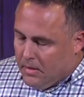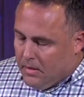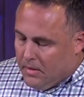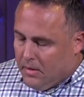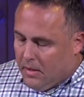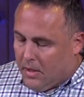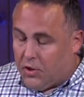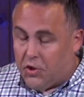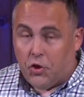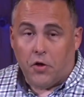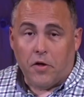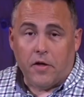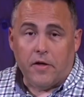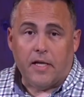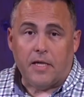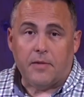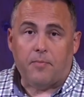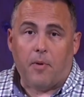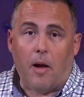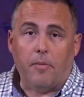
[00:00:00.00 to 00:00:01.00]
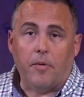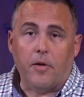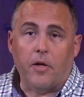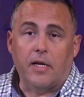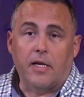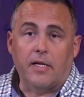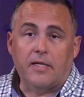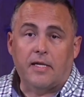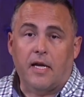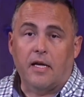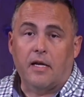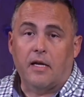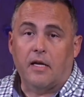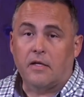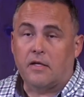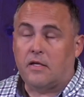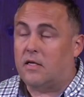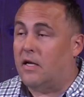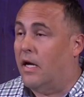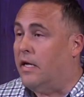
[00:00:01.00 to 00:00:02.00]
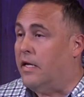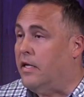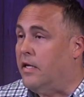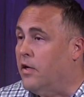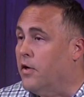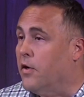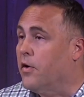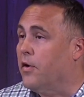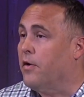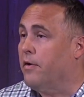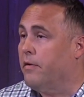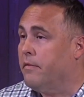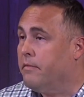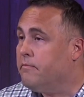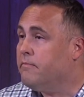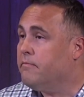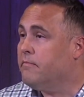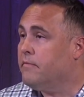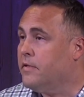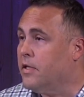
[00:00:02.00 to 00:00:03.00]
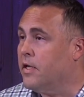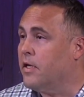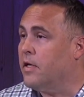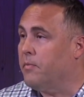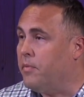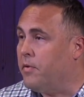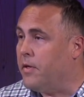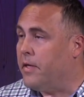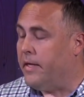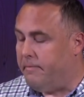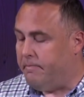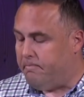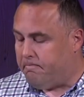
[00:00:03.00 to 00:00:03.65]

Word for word: a journey that's probably going to take us a year to complete.